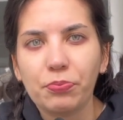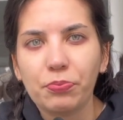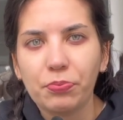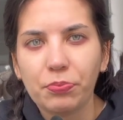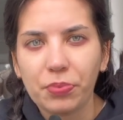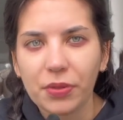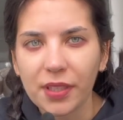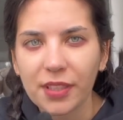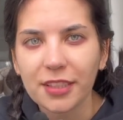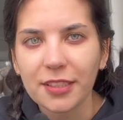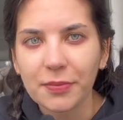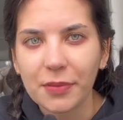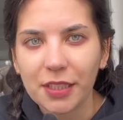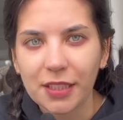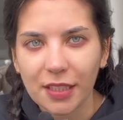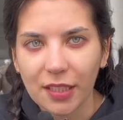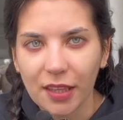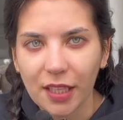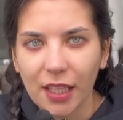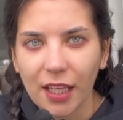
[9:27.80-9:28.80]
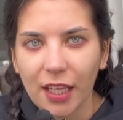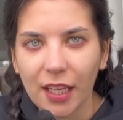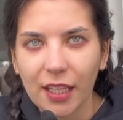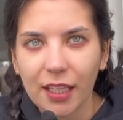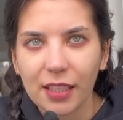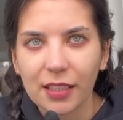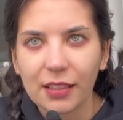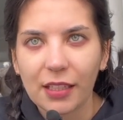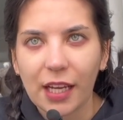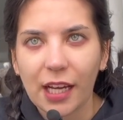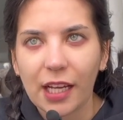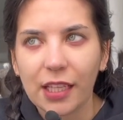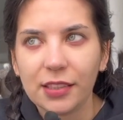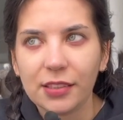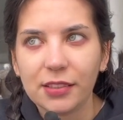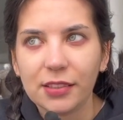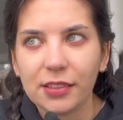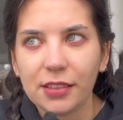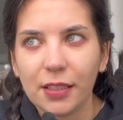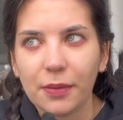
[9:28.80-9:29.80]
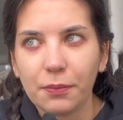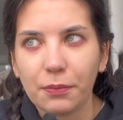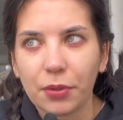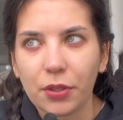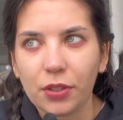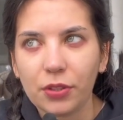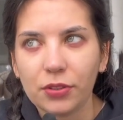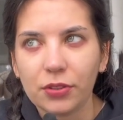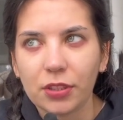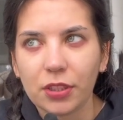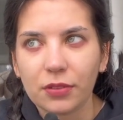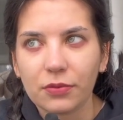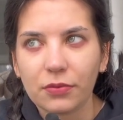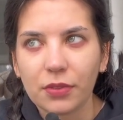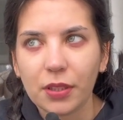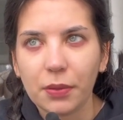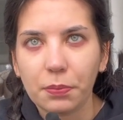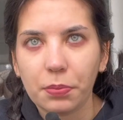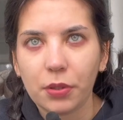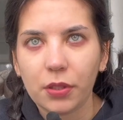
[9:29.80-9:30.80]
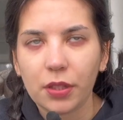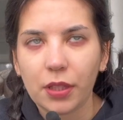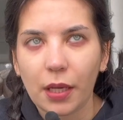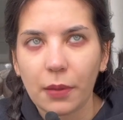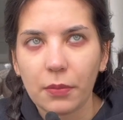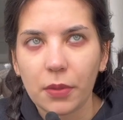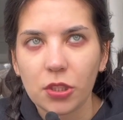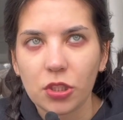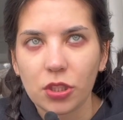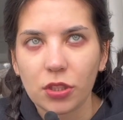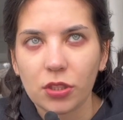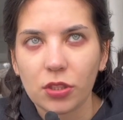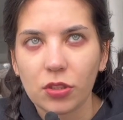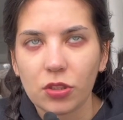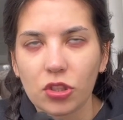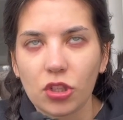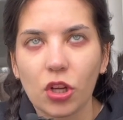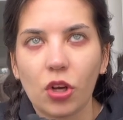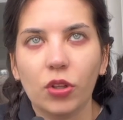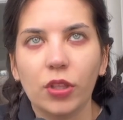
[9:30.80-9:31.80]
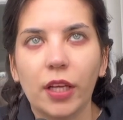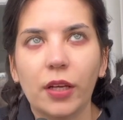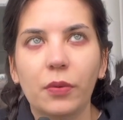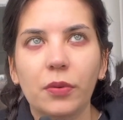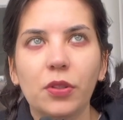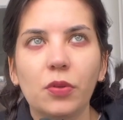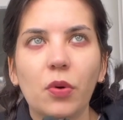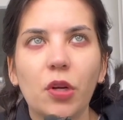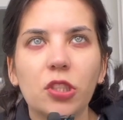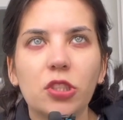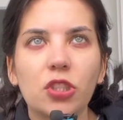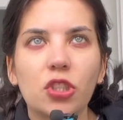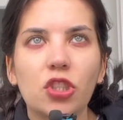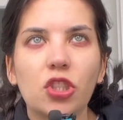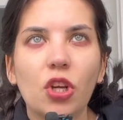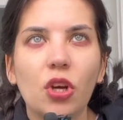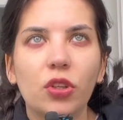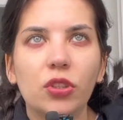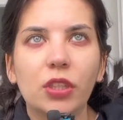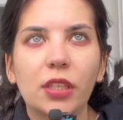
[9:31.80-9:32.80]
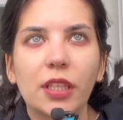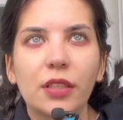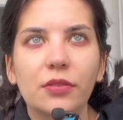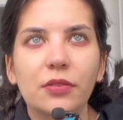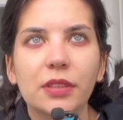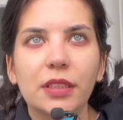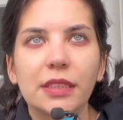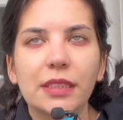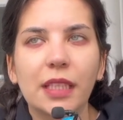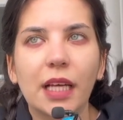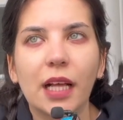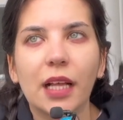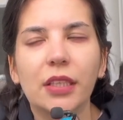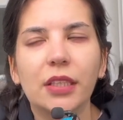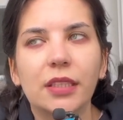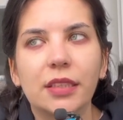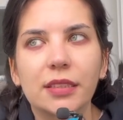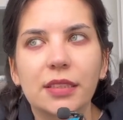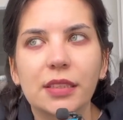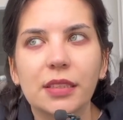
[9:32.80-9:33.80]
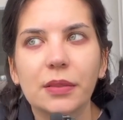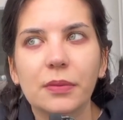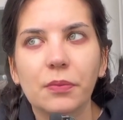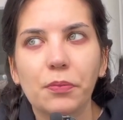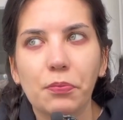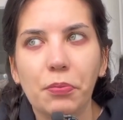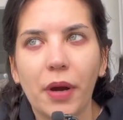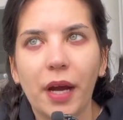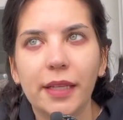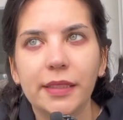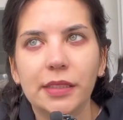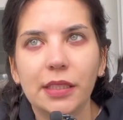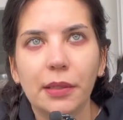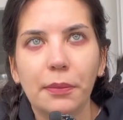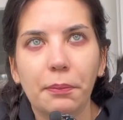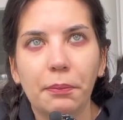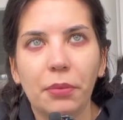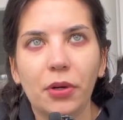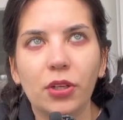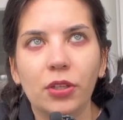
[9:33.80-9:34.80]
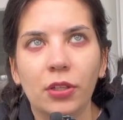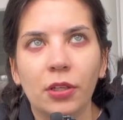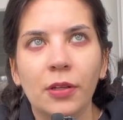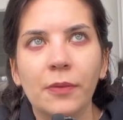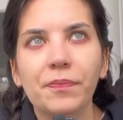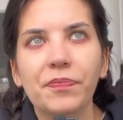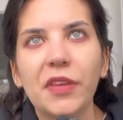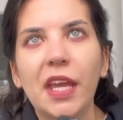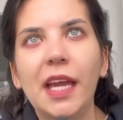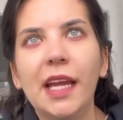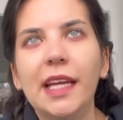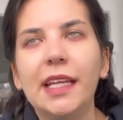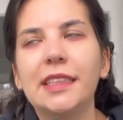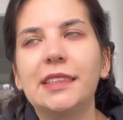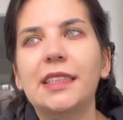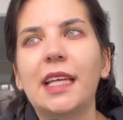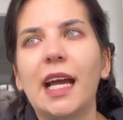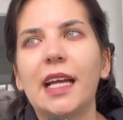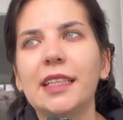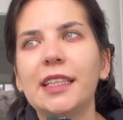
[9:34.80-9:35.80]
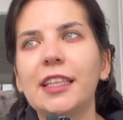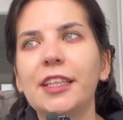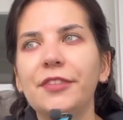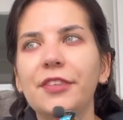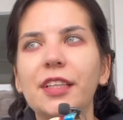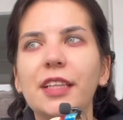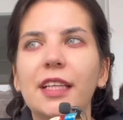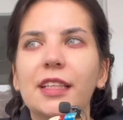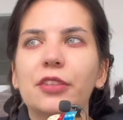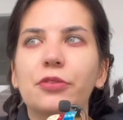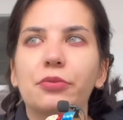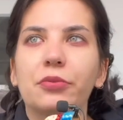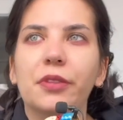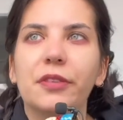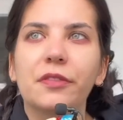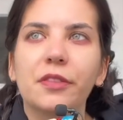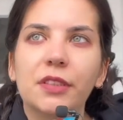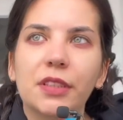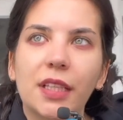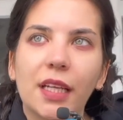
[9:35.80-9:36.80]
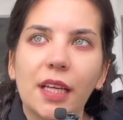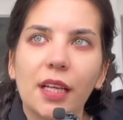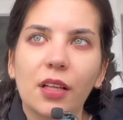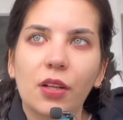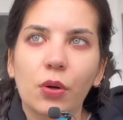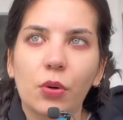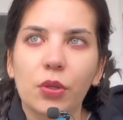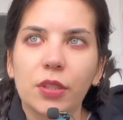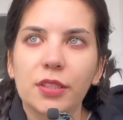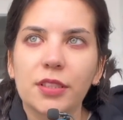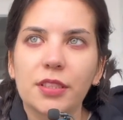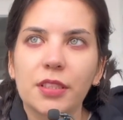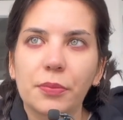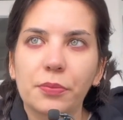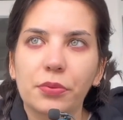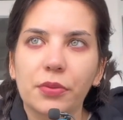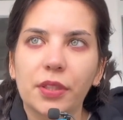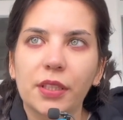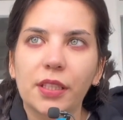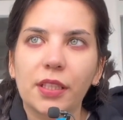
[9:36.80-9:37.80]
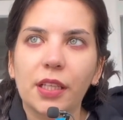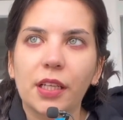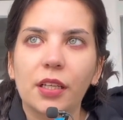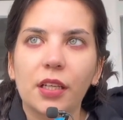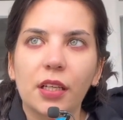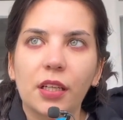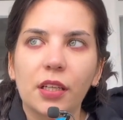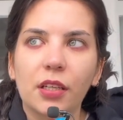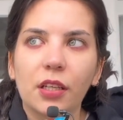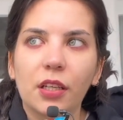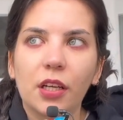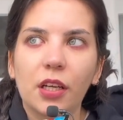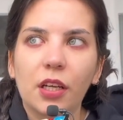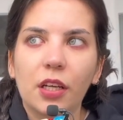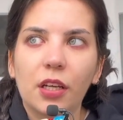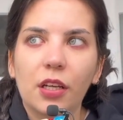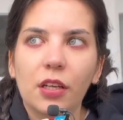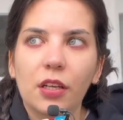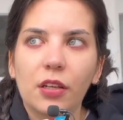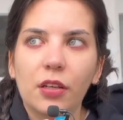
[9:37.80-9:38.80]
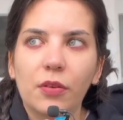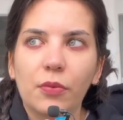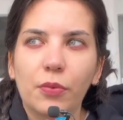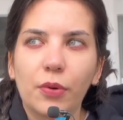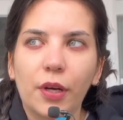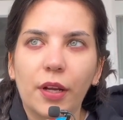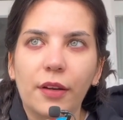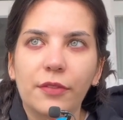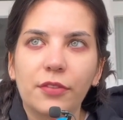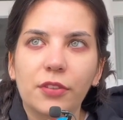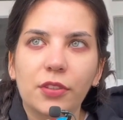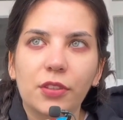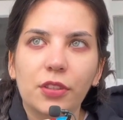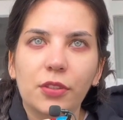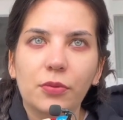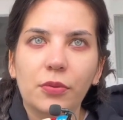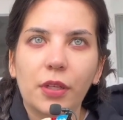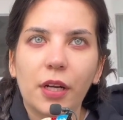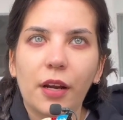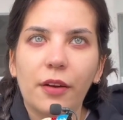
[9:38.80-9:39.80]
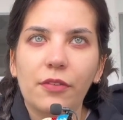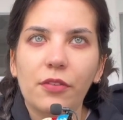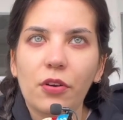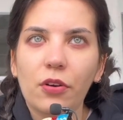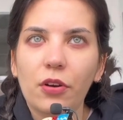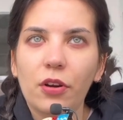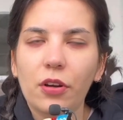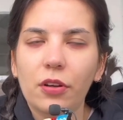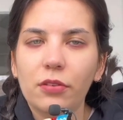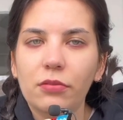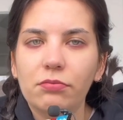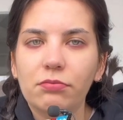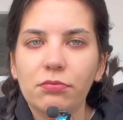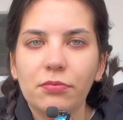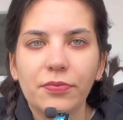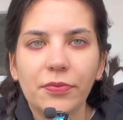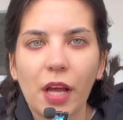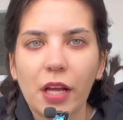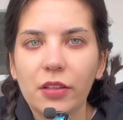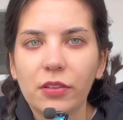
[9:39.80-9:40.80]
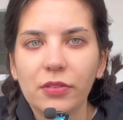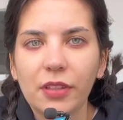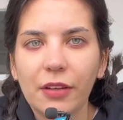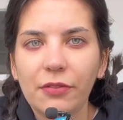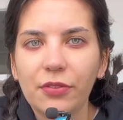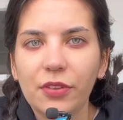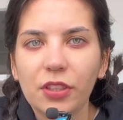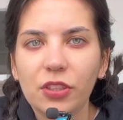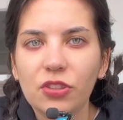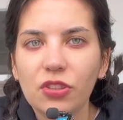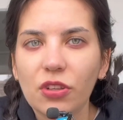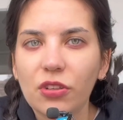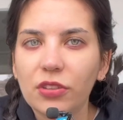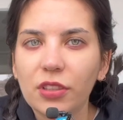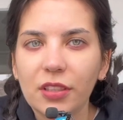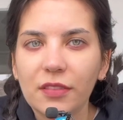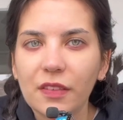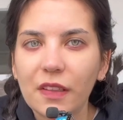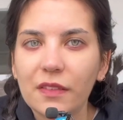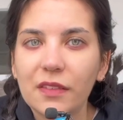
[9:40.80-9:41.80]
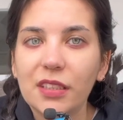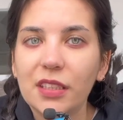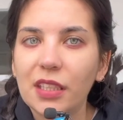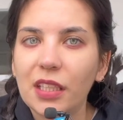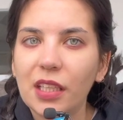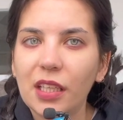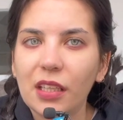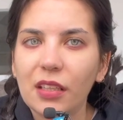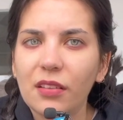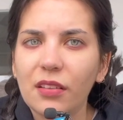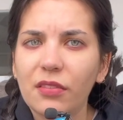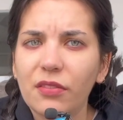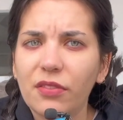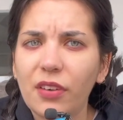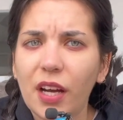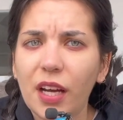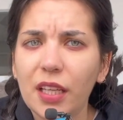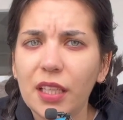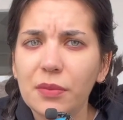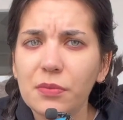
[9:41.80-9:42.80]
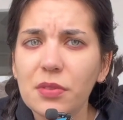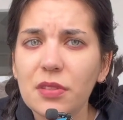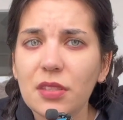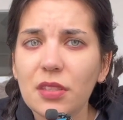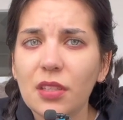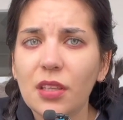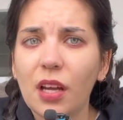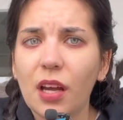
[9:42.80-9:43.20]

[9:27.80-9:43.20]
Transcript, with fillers: brings me to think that Tim Burton didn't really put that much into the show. Like, when you watch the show, you can't really tell that it's by Tim Burton. It's kind of giving like Riverdale or Sabrina, whatever, that Netflix show that I've never seen vibes,